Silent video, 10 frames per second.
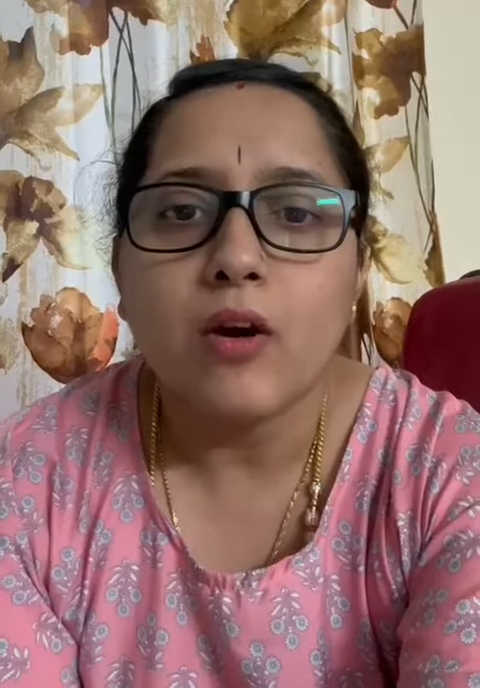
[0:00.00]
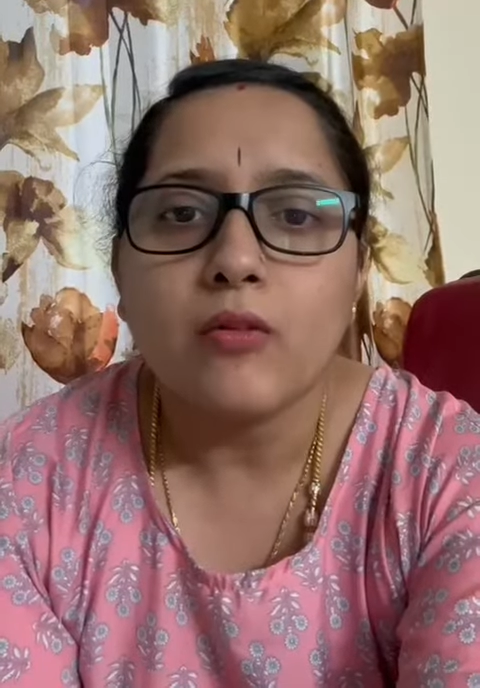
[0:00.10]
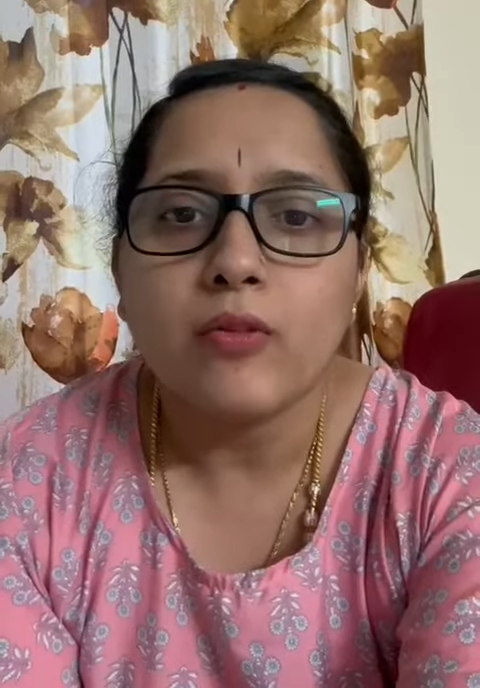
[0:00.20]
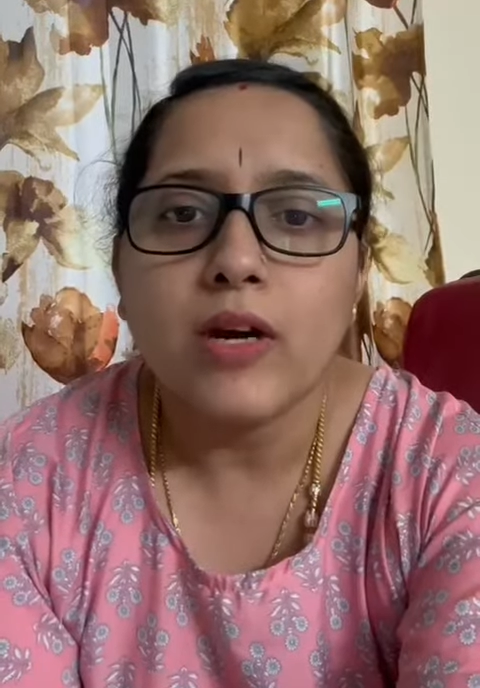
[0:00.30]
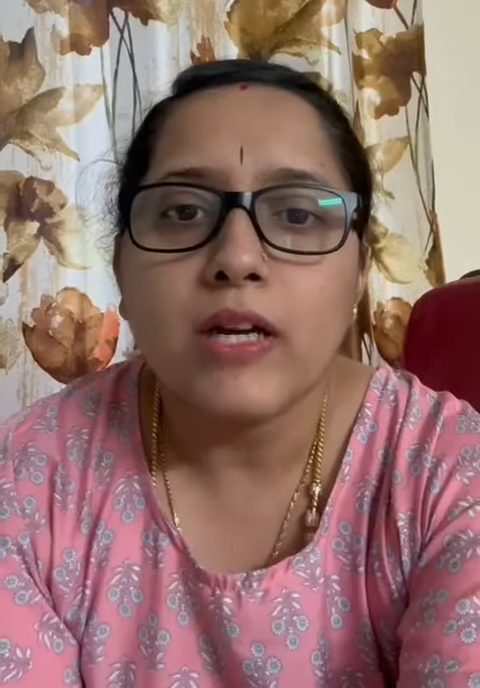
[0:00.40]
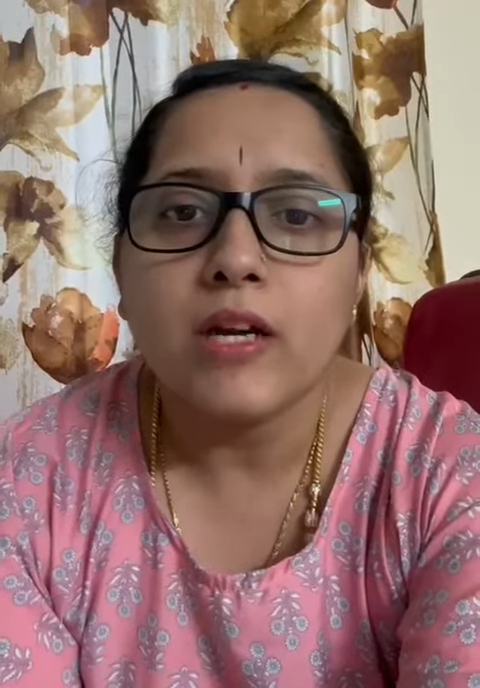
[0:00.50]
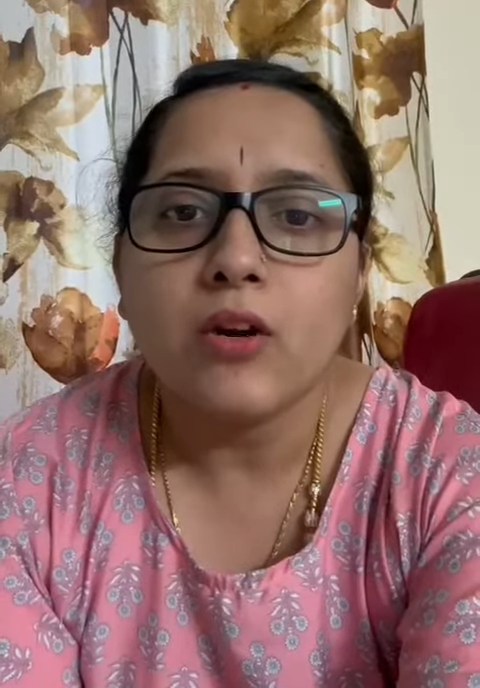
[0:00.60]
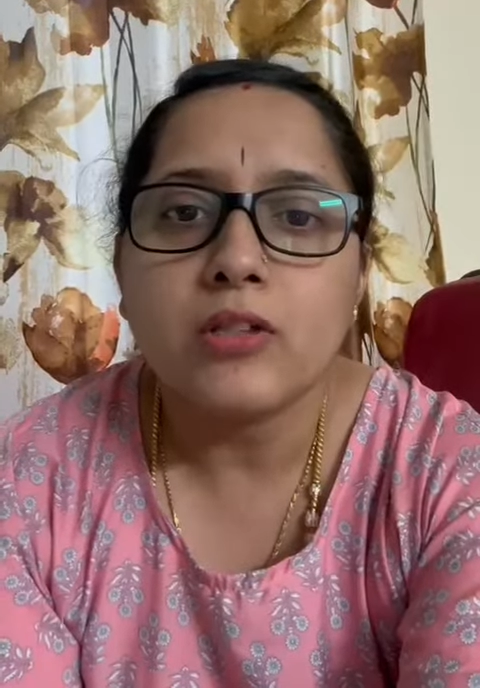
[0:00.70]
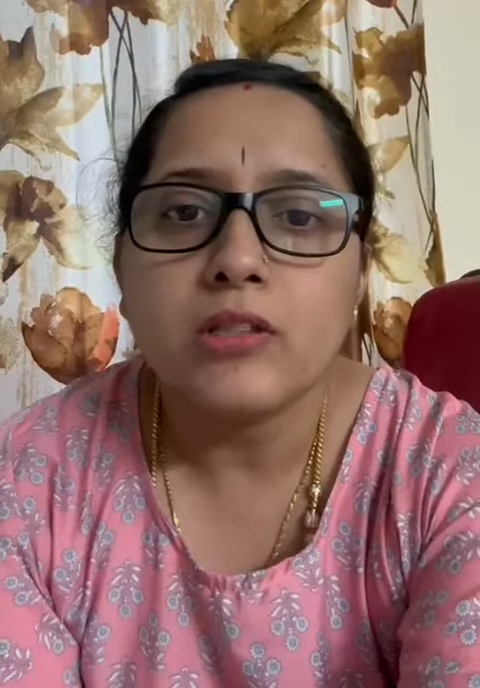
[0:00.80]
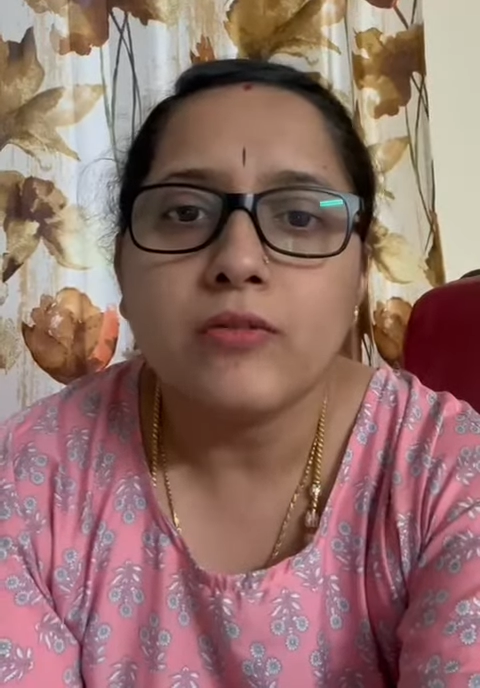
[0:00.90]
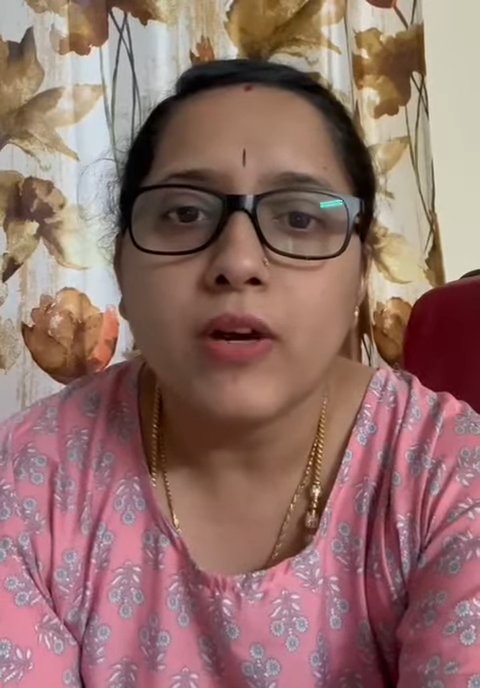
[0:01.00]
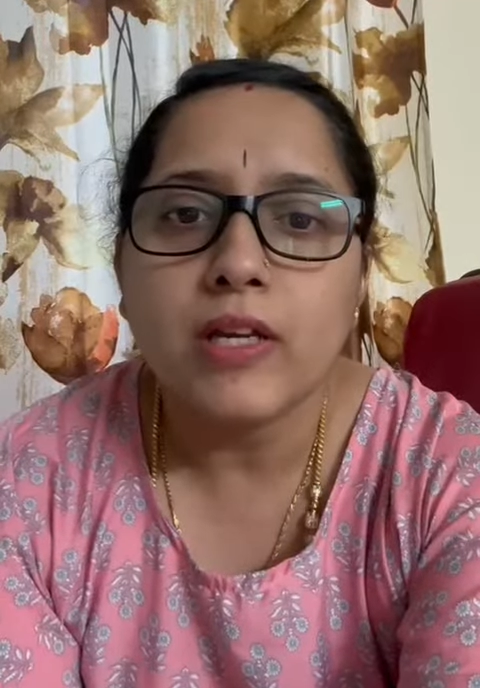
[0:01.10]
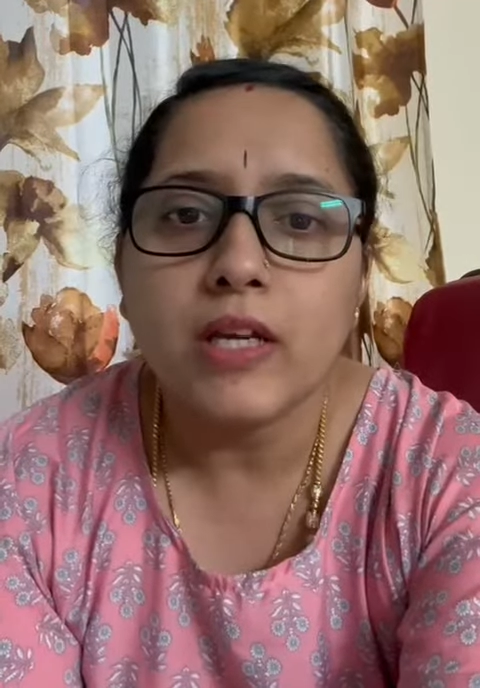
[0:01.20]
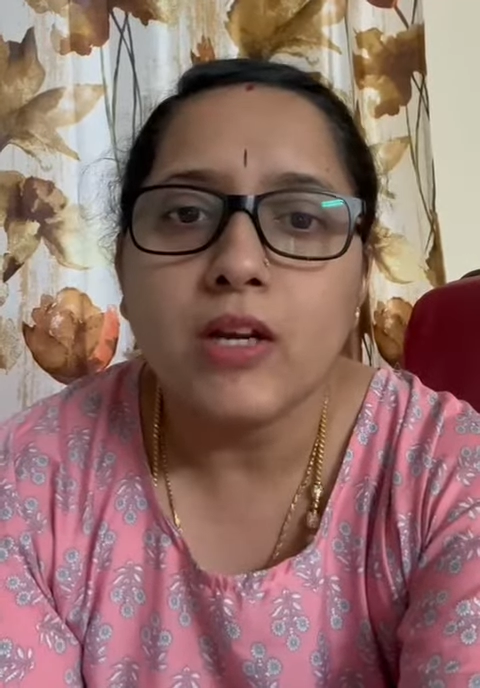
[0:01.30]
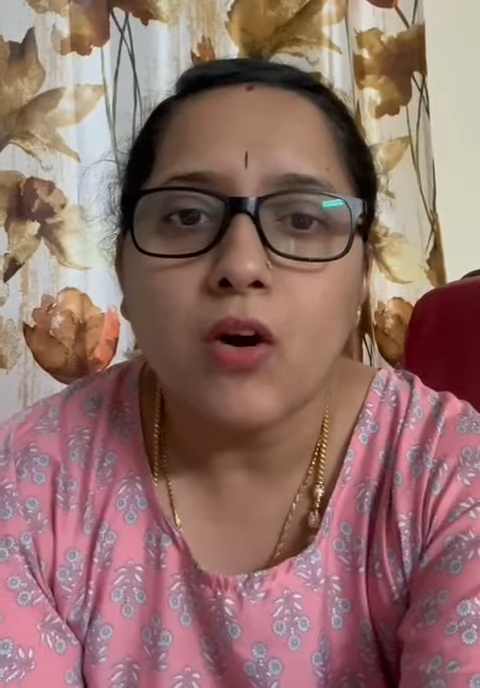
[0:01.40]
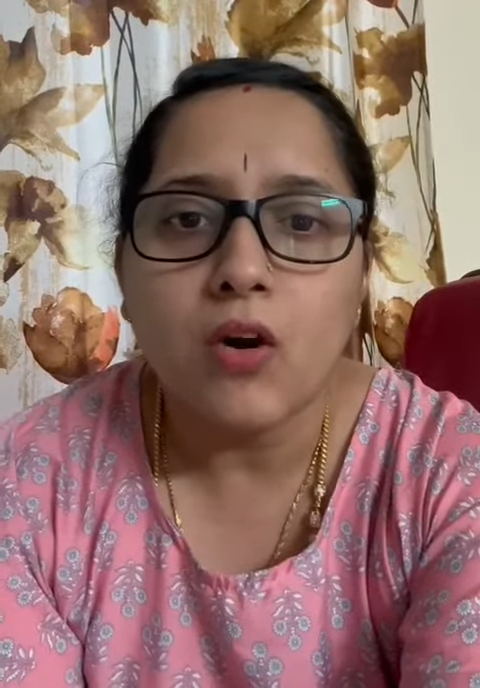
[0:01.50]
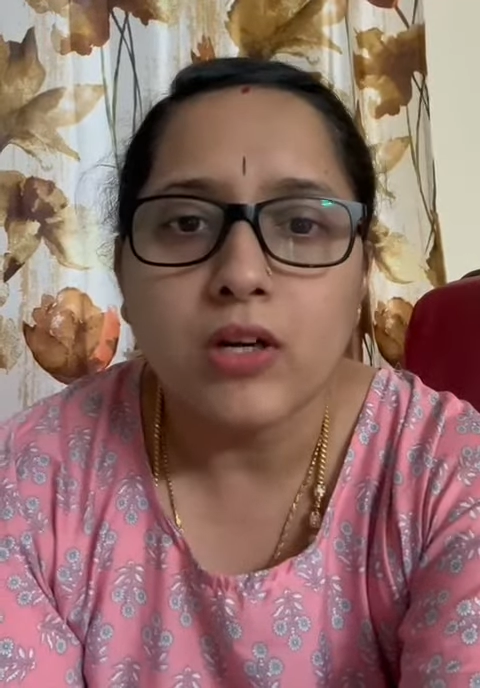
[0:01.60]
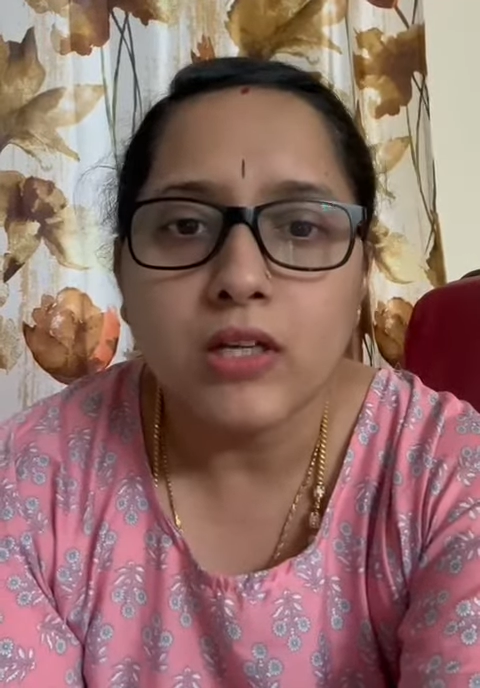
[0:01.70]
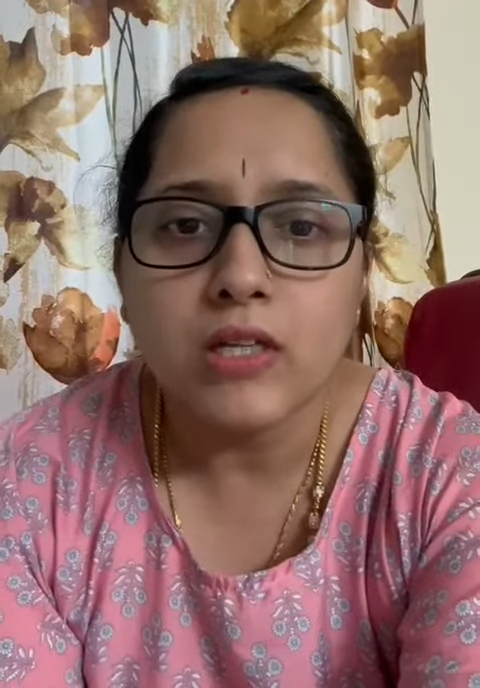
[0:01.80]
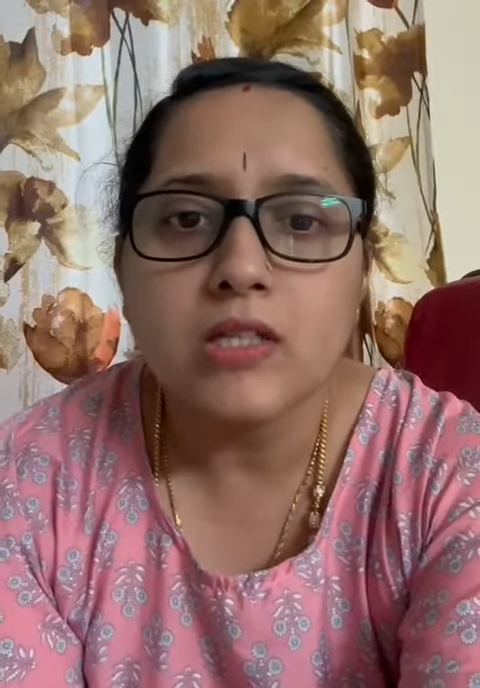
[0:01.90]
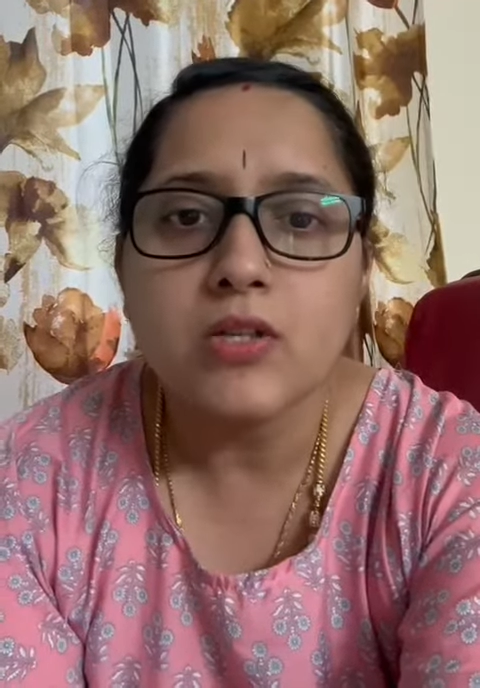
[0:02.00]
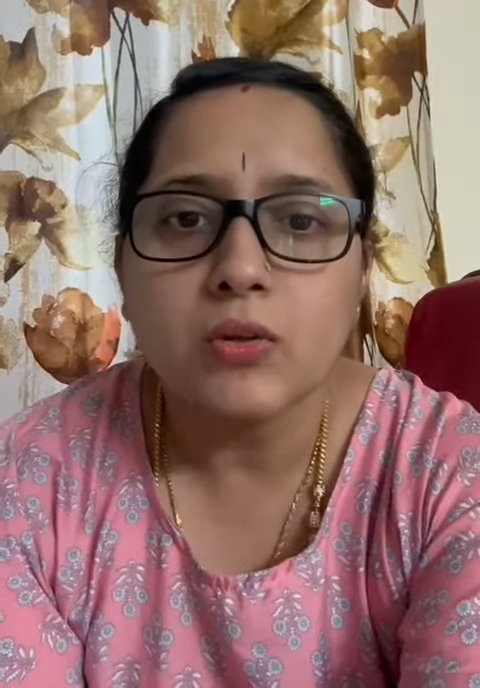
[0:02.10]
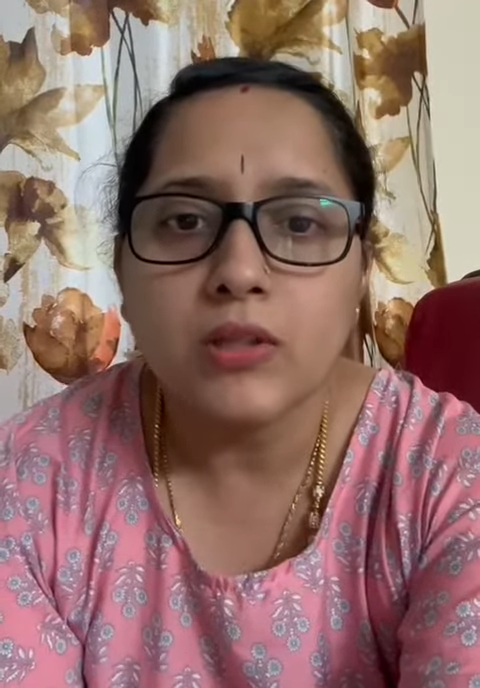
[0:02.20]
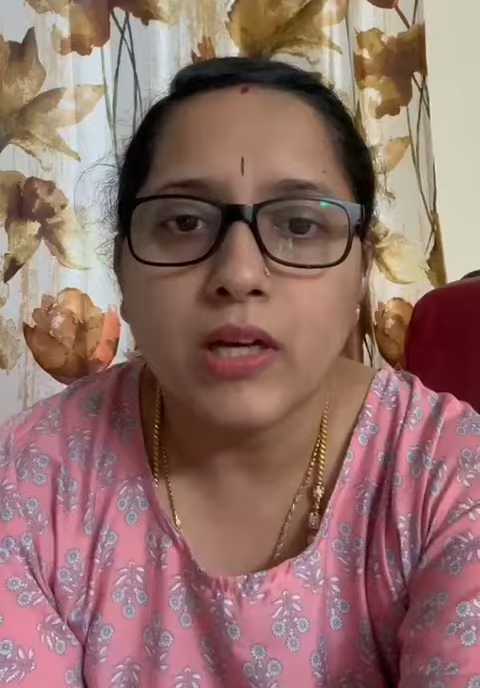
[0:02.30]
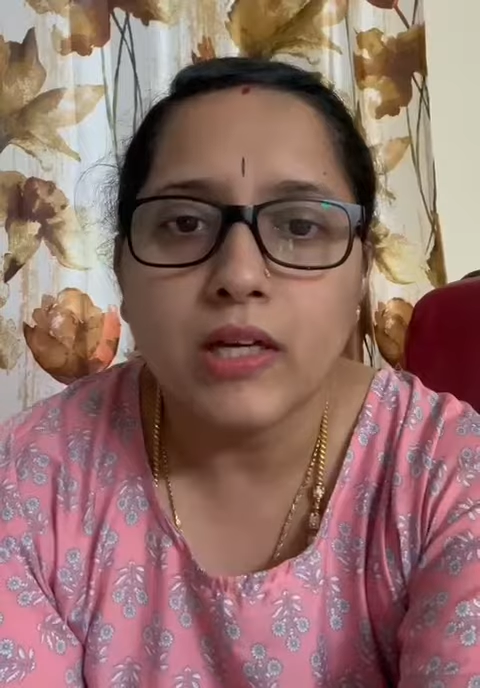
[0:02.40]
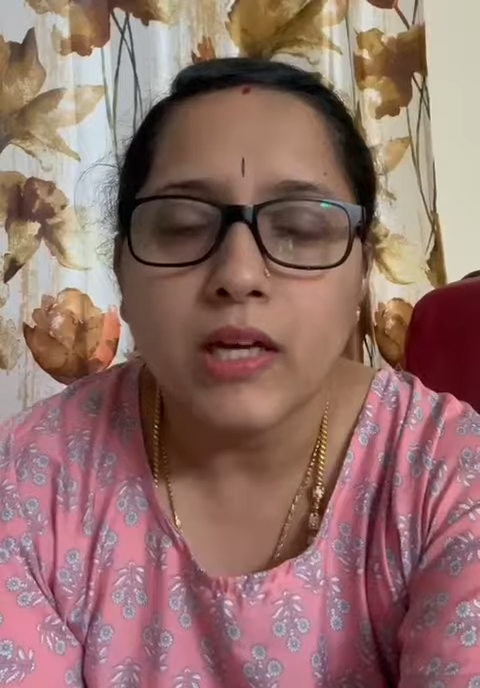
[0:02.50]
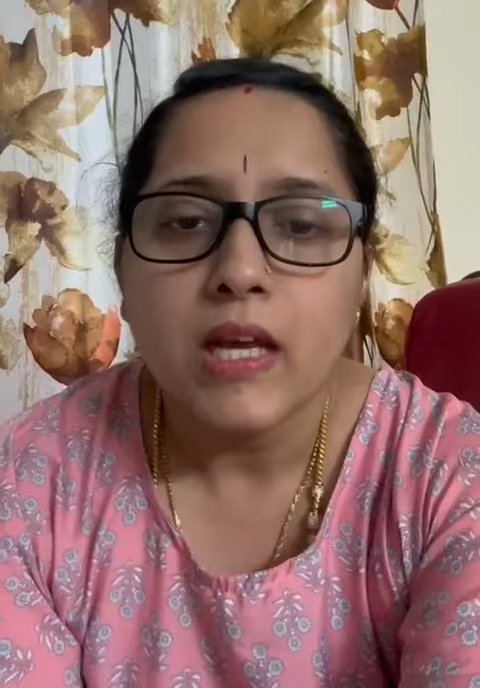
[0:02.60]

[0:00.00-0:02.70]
of our detoxifying organs so that